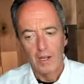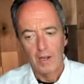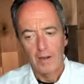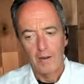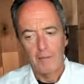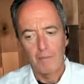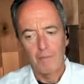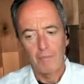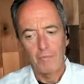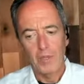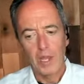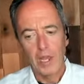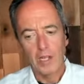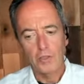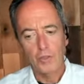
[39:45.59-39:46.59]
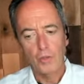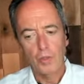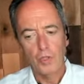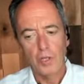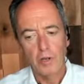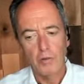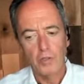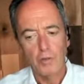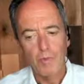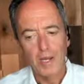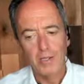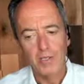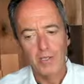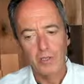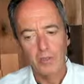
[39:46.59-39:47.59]
And source energy
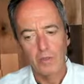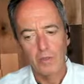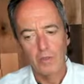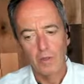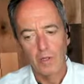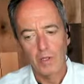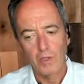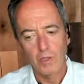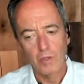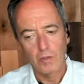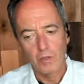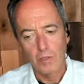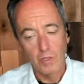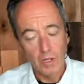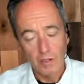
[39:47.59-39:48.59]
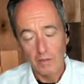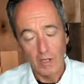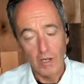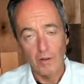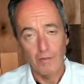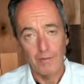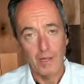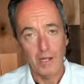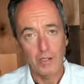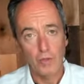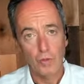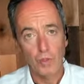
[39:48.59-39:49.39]
medicine is none of that.